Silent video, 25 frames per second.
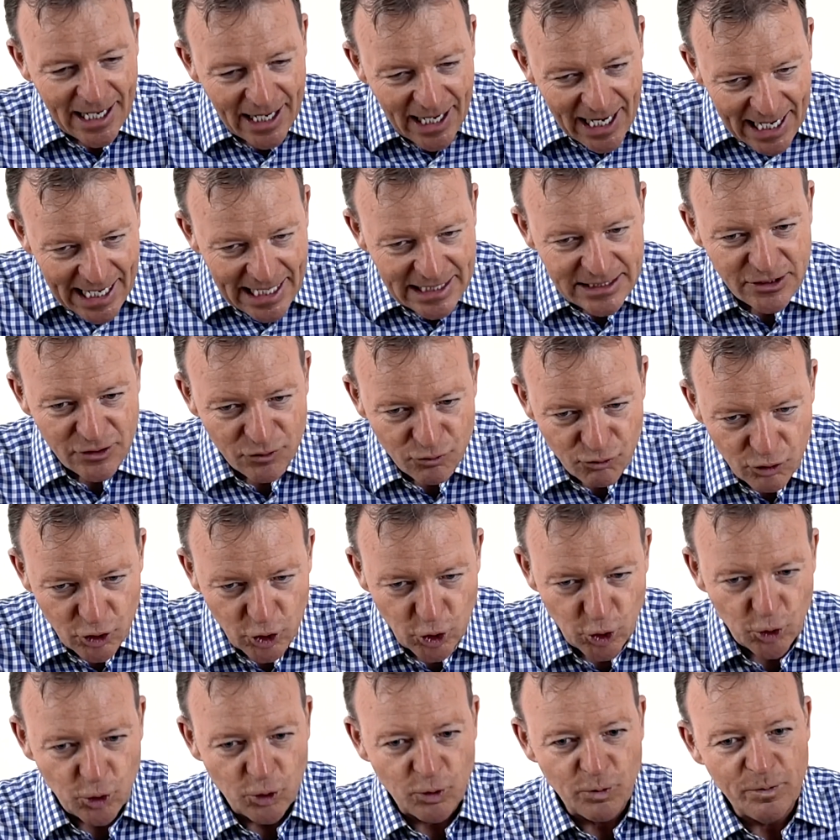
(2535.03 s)
as a
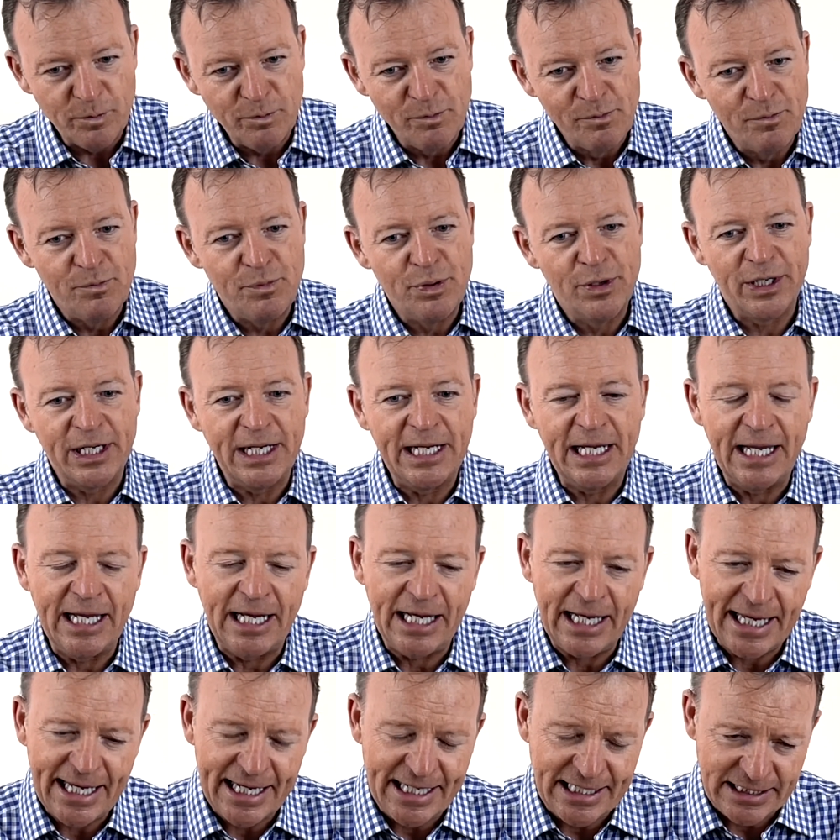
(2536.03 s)
rule, putting
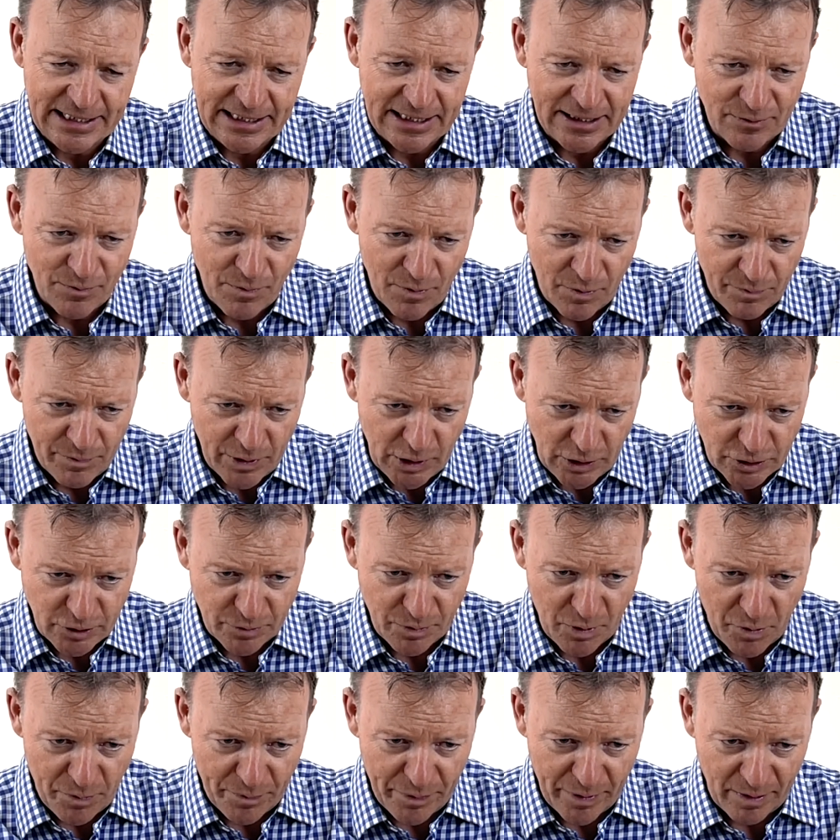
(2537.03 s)
in cases with
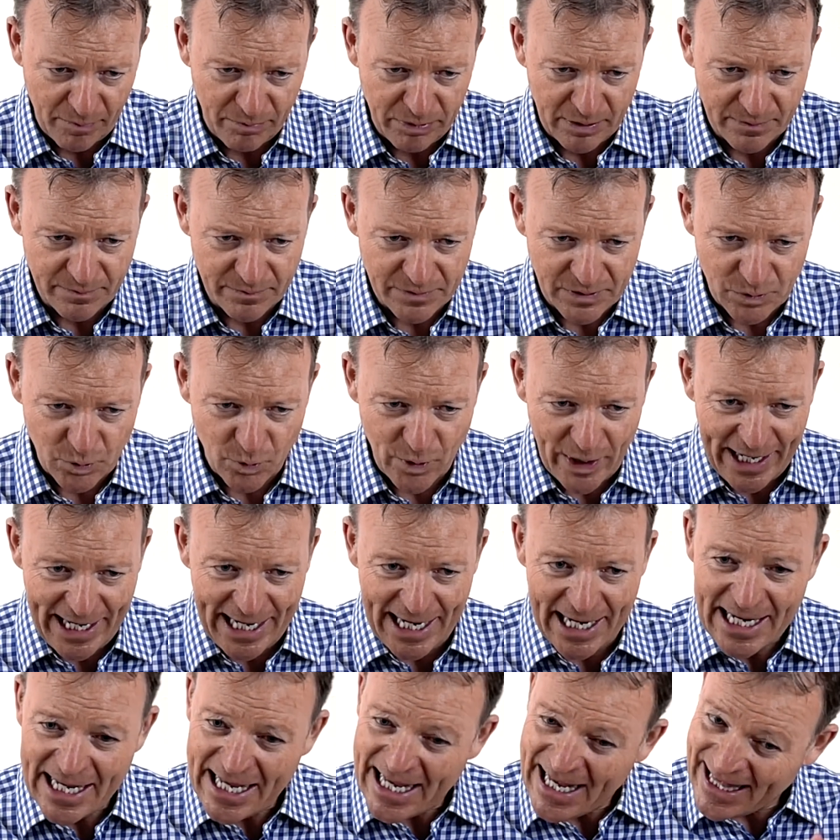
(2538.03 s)
multiple problems
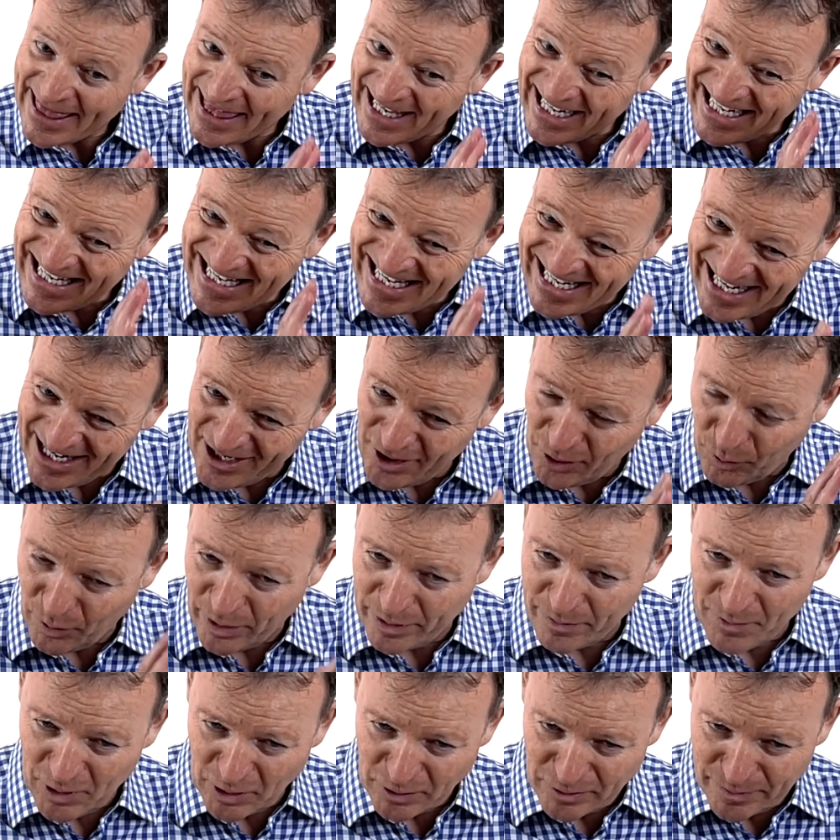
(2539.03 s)
where they deal with
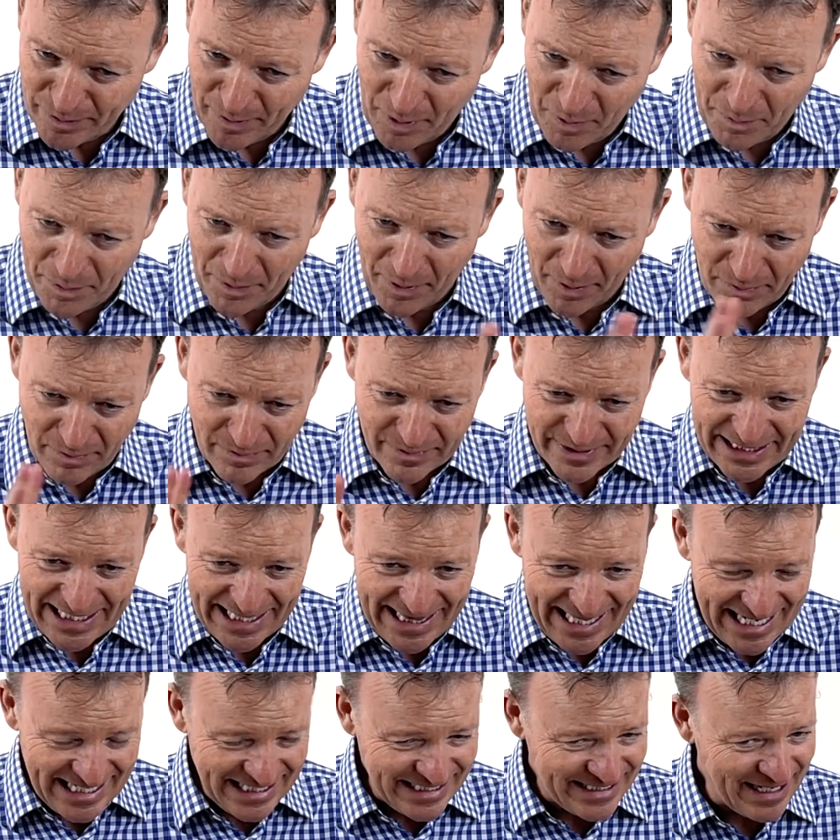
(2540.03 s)
multiple problems in
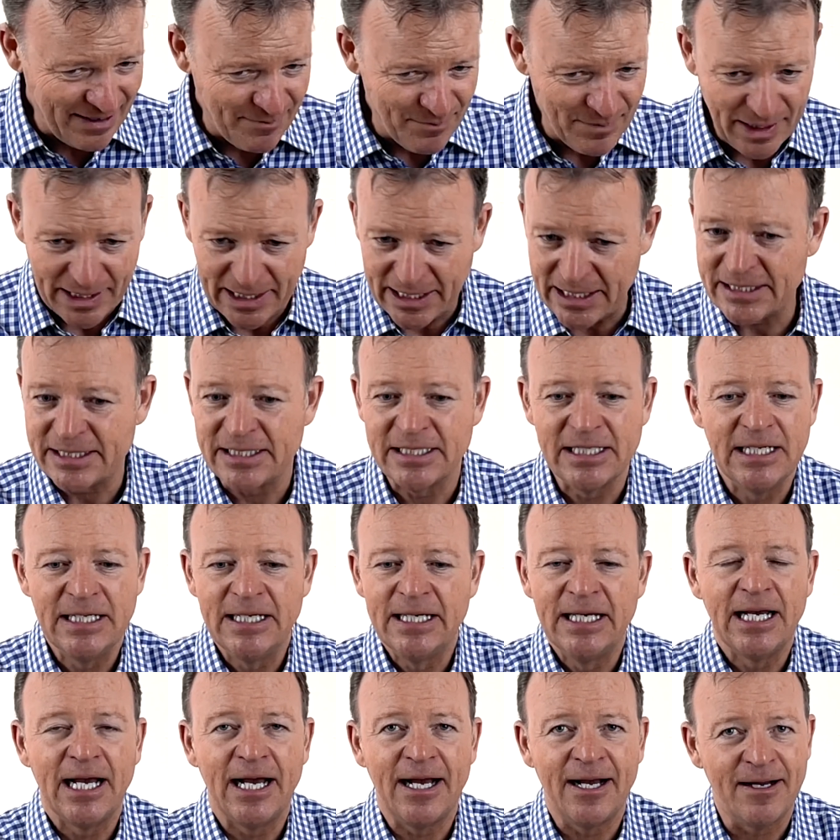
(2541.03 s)
that 10 minutes
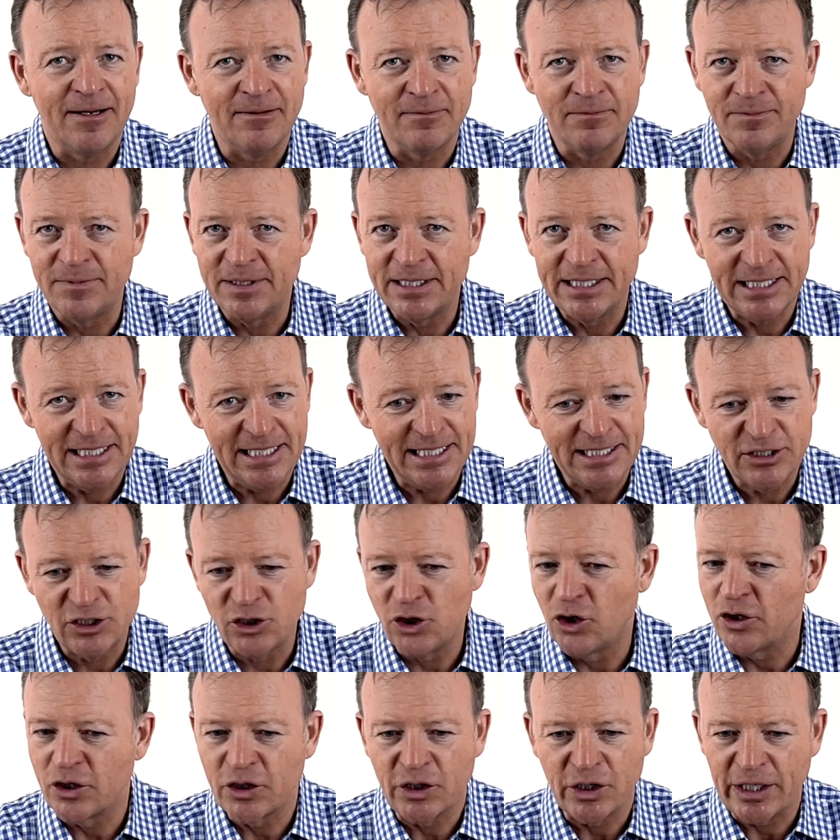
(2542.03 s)
is
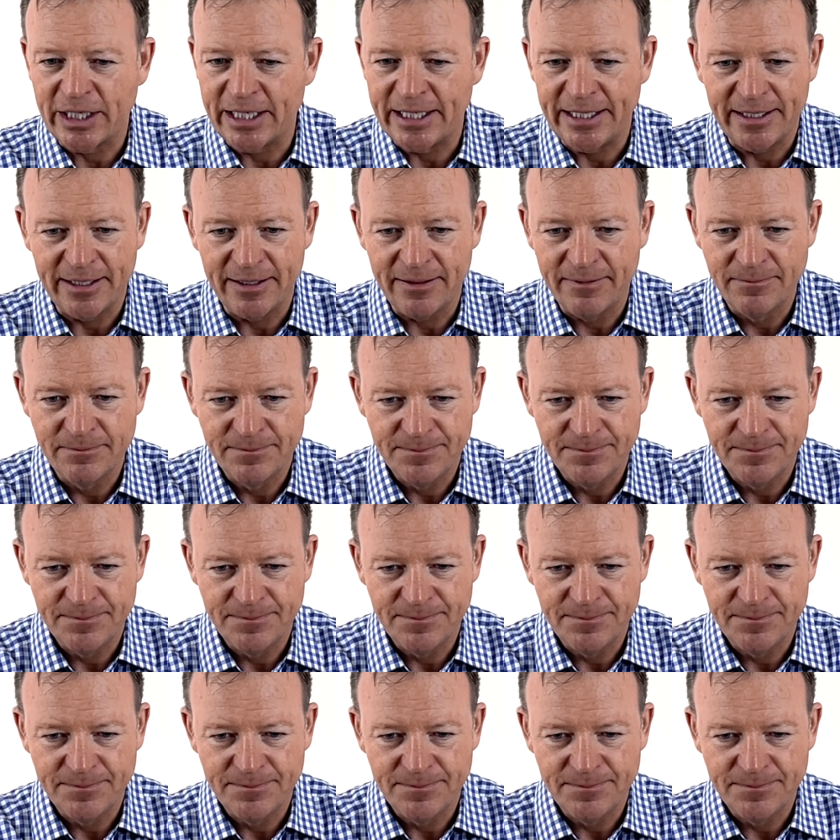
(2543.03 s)
not a good idea.